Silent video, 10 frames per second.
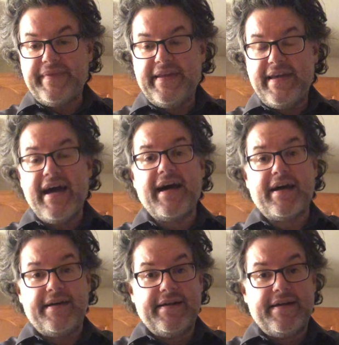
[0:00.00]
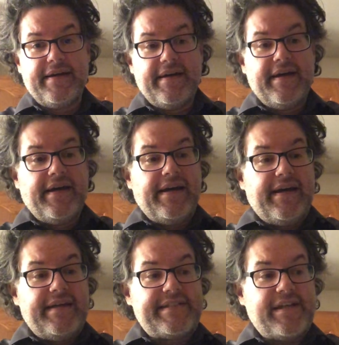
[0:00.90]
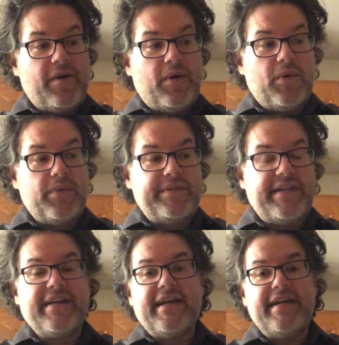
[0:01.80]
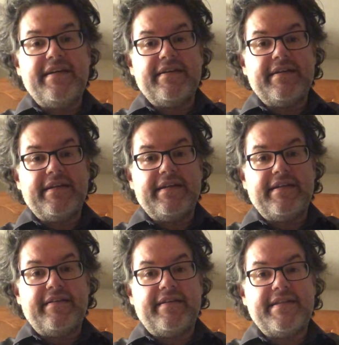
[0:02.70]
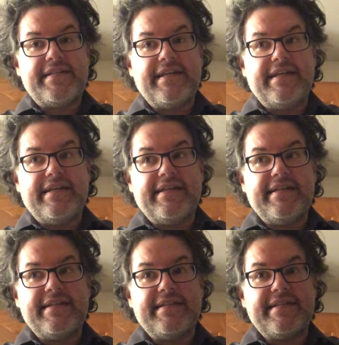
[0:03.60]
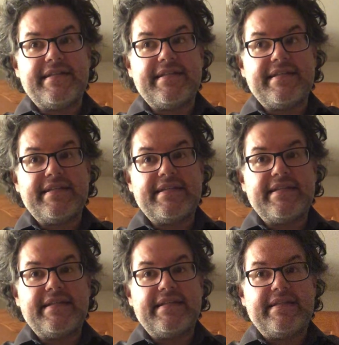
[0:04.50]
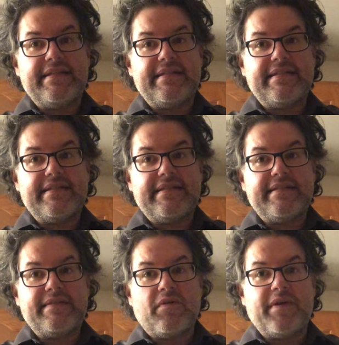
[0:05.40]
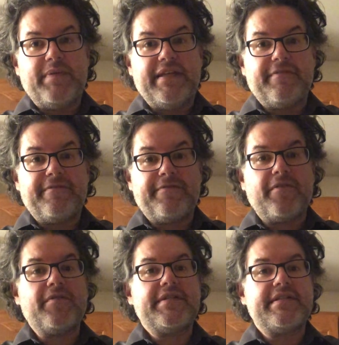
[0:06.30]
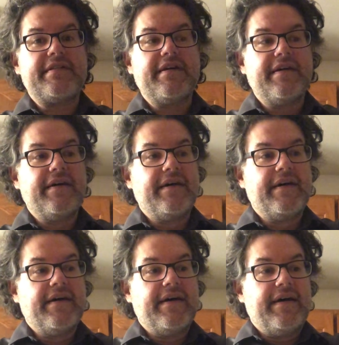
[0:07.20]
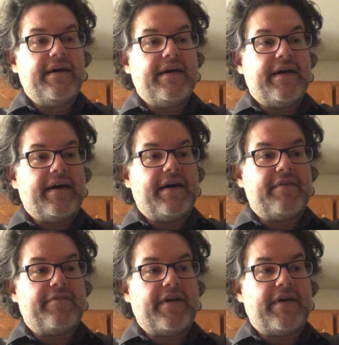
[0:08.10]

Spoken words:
Yeah. So tonight, this is going to be the first of